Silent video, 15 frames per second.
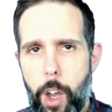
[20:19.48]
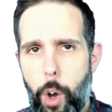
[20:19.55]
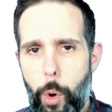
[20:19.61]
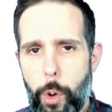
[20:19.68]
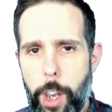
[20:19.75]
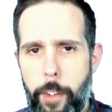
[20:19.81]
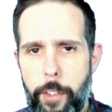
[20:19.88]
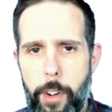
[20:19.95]

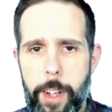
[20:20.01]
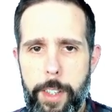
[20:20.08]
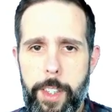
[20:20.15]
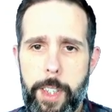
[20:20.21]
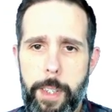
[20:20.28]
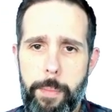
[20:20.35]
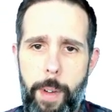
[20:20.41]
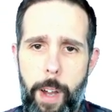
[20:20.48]
On
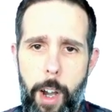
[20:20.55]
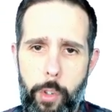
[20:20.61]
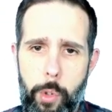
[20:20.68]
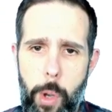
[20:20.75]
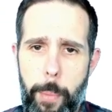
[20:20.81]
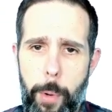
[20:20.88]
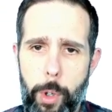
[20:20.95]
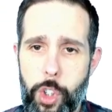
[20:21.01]
average, our two
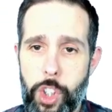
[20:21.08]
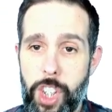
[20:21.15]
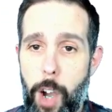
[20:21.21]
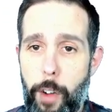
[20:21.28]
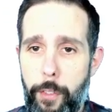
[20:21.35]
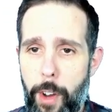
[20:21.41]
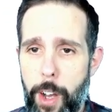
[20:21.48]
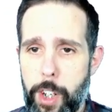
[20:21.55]
approaches are
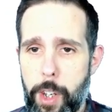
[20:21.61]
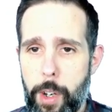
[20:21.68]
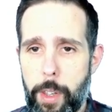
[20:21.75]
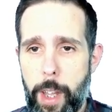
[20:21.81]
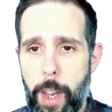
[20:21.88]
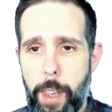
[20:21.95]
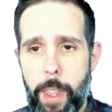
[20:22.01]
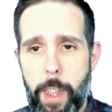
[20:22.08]
faster
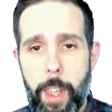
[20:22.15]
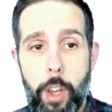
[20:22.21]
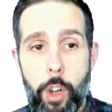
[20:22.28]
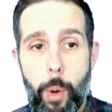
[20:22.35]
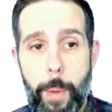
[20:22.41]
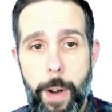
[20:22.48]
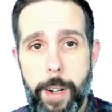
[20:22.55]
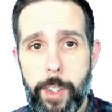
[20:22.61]
than the
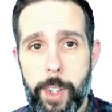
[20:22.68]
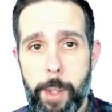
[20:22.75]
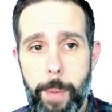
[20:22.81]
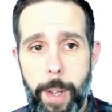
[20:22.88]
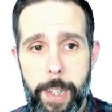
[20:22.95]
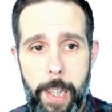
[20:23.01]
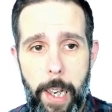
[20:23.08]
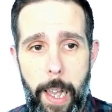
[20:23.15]
no-merging
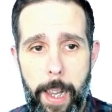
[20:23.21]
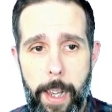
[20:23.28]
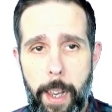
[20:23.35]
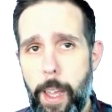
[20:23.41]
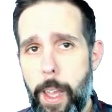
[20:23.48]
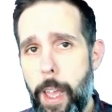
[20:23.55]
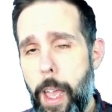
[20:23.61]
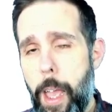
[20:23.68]
baseline
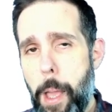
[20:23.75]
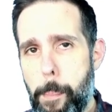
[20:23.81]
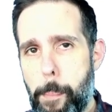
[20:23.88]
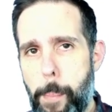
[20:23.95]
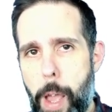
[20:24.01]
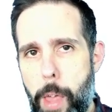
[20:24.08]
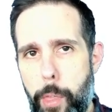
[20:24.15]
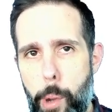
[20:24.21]

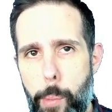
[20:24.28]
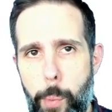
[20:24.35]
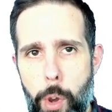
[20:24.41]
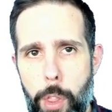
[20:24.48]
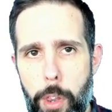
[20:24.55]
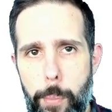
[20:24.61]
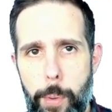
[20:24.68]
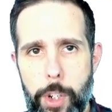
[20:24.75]
by
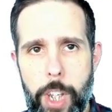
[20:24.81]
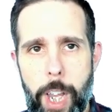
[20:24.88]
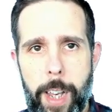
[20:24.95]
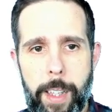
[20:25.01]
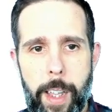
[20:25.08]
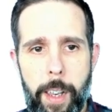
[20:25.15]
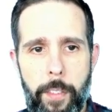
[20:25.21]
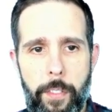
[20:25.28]

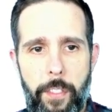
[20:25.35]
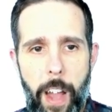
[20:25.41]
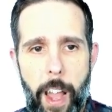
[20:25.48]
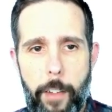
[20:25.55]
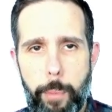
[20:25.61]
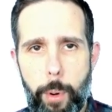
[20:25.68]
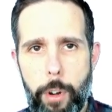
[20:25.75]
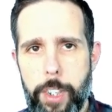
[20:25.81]
3.3% and
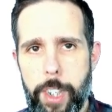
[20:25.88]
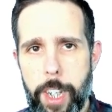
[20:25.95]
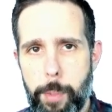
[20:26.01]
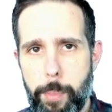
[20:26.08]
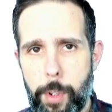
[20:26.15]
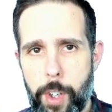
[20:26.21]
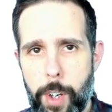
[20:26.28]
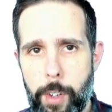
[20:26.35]

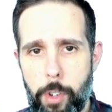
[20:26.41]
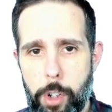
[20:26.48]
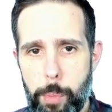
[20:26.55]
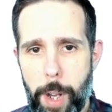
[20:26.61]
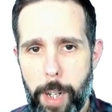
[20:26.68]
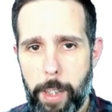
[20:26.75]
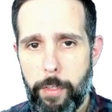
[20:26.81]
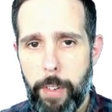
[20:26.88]
5.6%
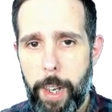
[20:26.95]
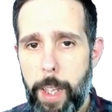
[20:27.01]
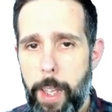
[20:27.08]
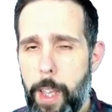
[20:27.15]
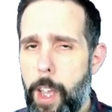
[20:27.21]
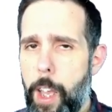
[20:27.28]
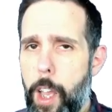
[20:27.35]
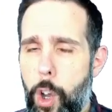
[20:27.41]
respectively,
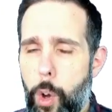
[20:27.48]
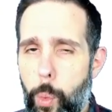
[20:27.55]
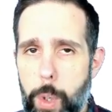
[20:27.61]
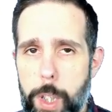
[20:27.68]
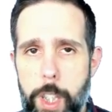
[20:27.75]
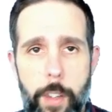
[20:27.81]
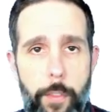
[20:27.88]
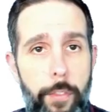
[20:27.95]

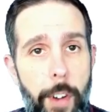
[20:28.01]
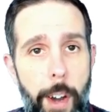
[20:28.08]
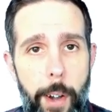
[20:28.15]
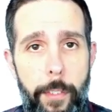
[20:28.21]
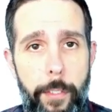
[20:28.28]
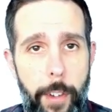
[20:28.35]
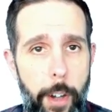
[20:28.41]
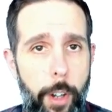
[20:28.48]
which is a
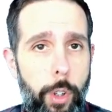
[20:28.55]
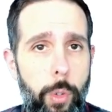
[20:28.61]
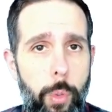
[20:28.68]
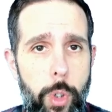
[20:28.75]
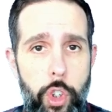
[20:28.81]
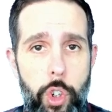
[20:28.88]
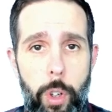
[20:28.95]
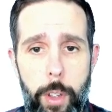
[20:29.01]
very, very good
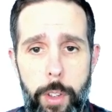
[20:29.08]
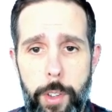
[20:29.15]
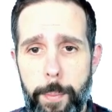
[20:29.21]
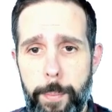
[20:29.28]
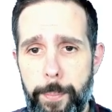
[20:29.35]
result.